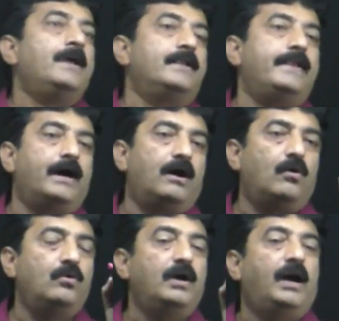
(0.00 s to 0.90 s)

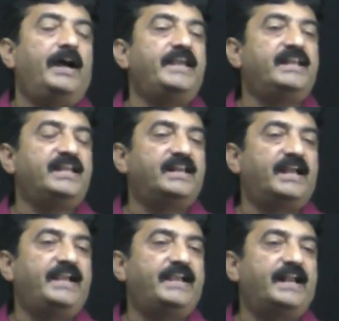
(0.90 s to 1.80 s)
Now I
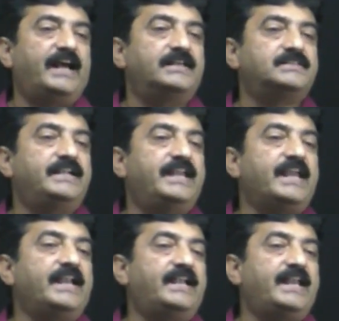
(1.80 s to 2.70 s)
rewrite it as
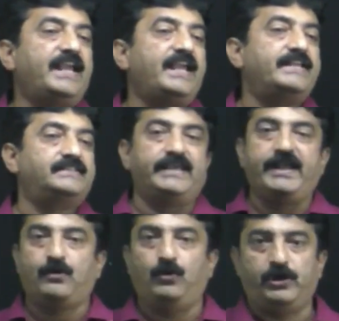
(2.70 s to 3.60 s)
dt is
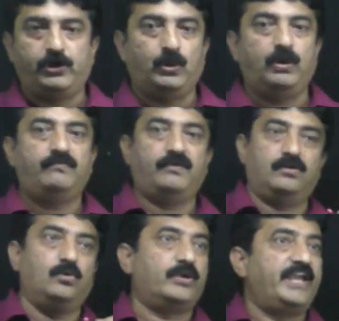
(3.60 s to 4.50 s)
equal to,
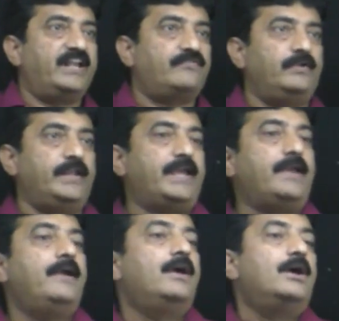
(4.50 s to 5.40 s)
follow
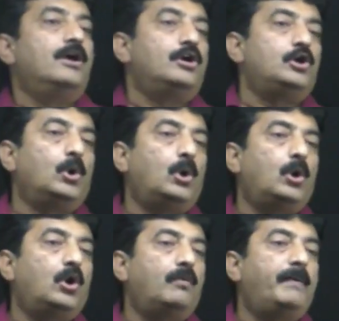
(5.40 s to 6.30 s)
carefully,
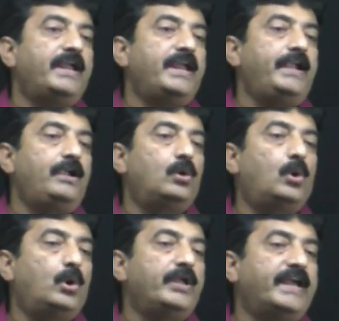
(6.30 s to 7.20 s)
dou by
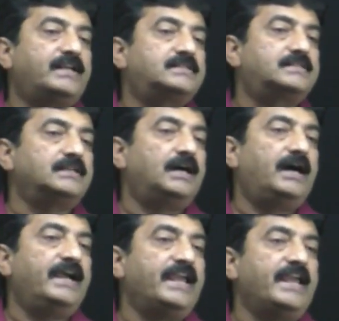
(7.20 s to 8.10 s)
dou
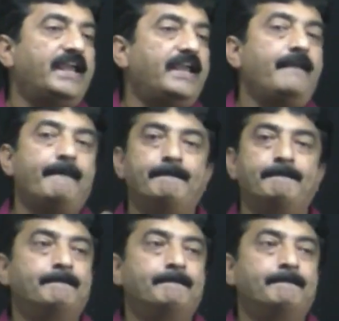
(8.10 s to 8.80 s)
xi